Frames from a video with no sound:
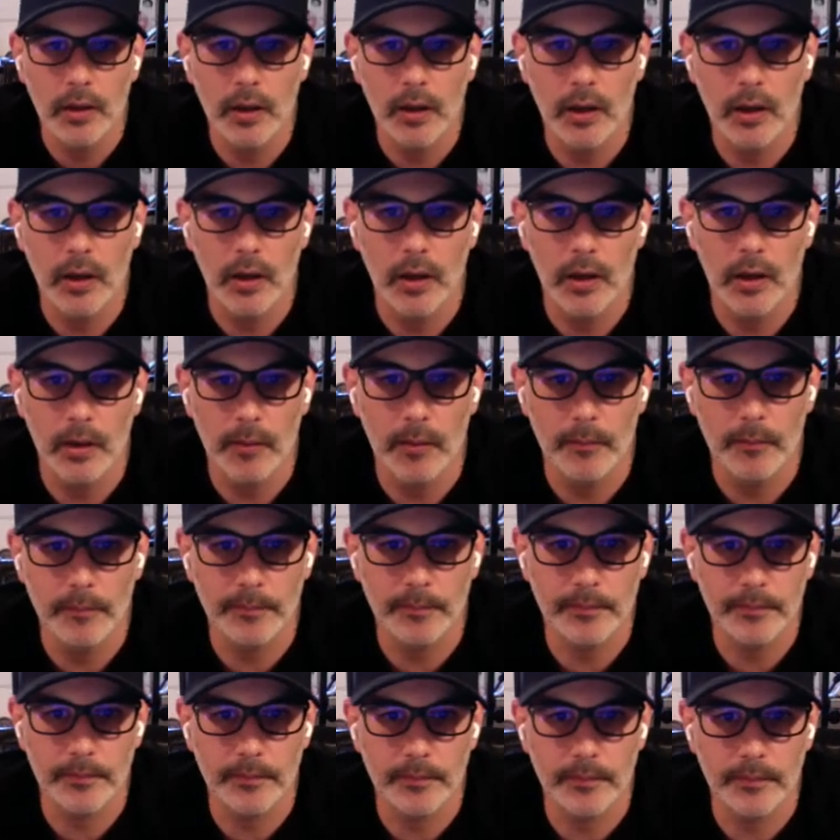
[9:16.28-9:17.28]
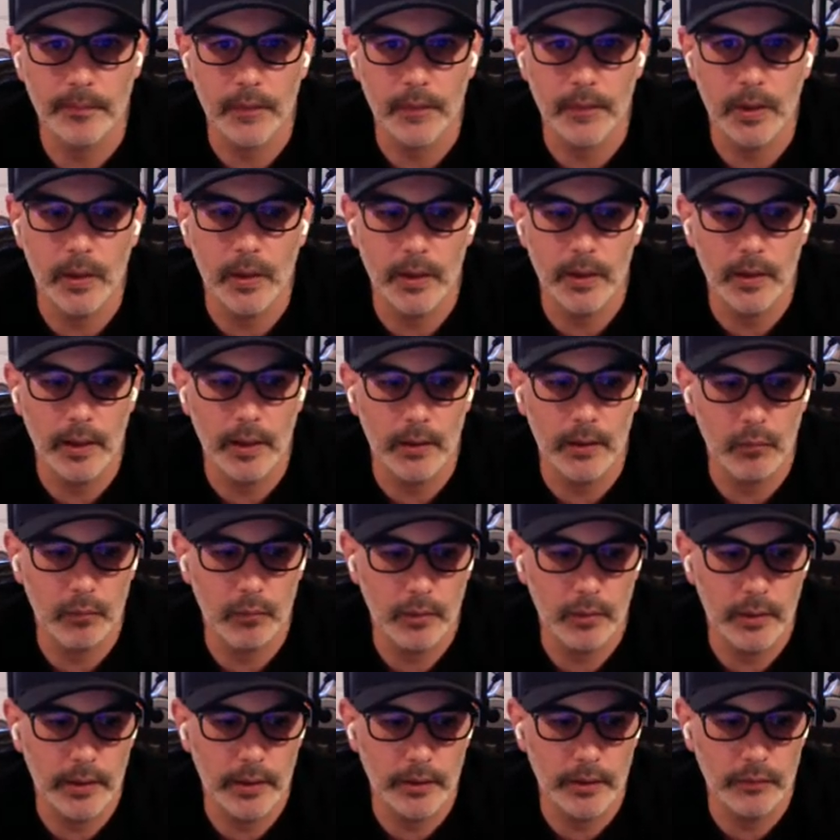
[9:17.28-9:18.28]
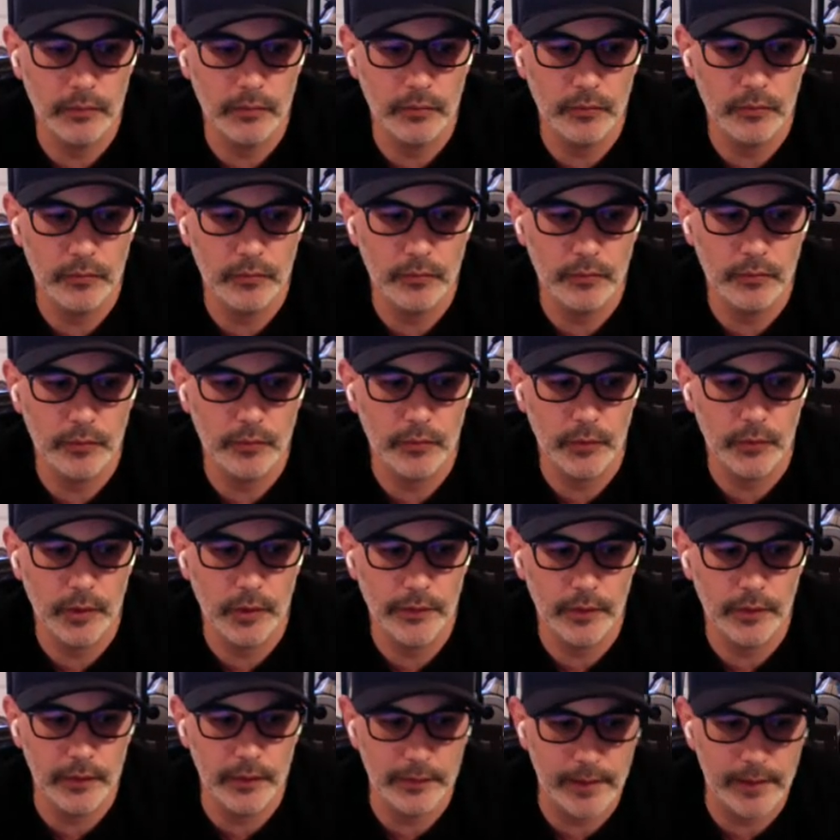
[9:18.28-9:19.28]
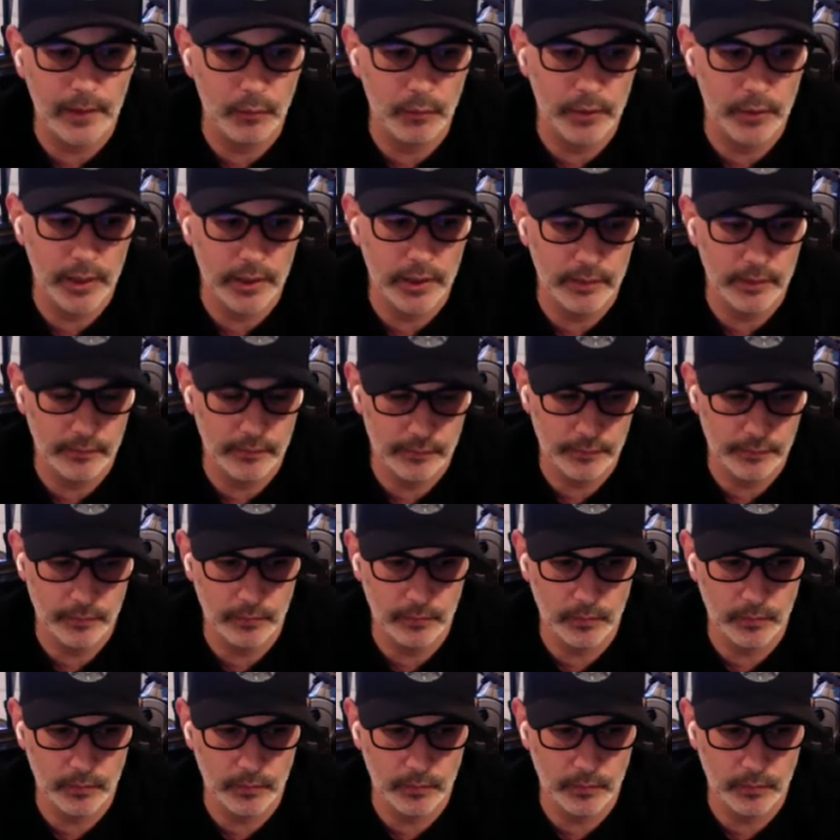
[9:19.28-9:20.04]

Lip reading: And so I thought that would kind of